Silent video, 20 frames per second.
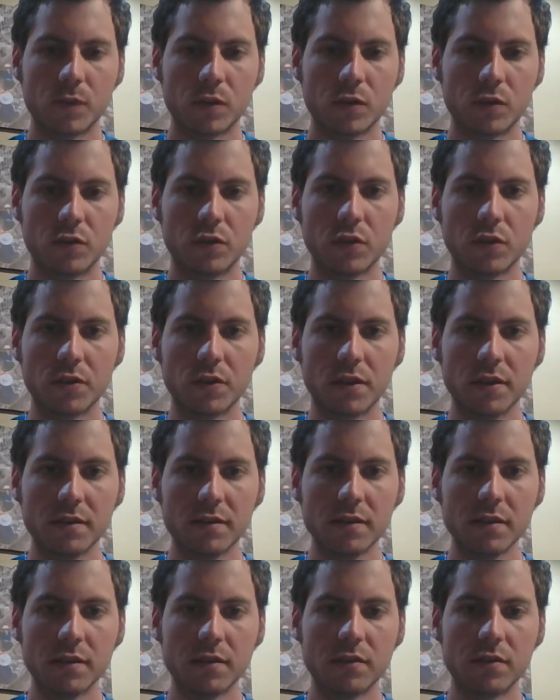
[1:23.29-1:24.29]
So
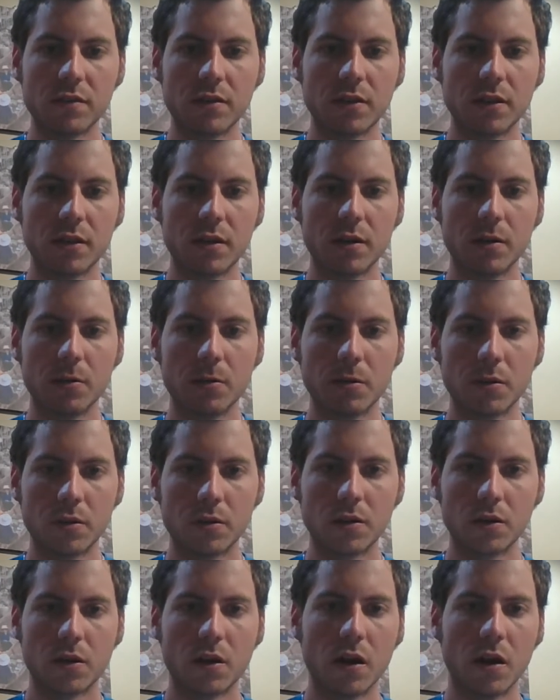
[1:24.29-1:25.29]
this is the
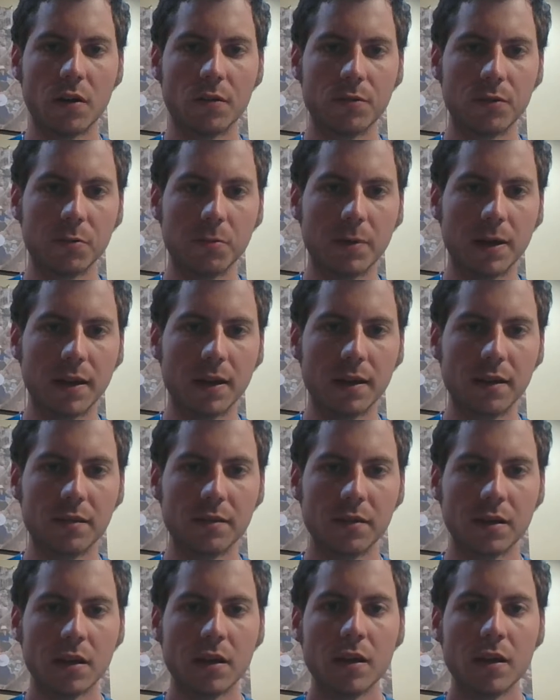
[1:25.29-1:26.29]
coffee base.